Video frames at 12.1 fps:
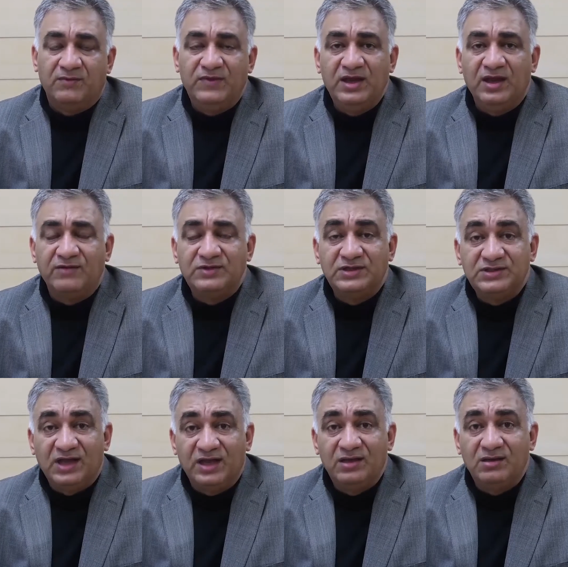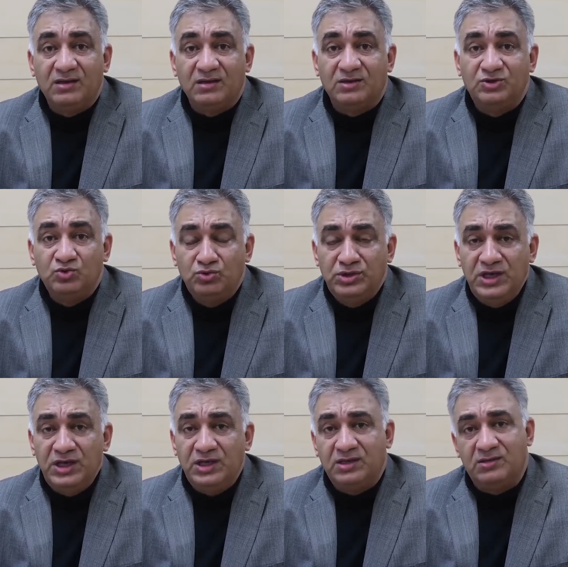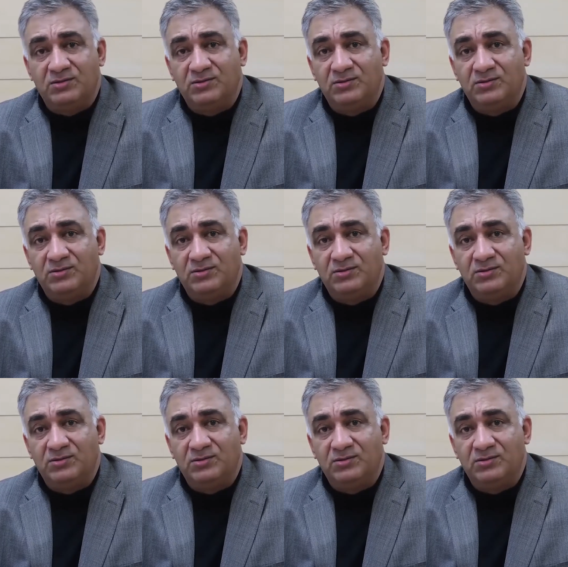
We have designed a unique,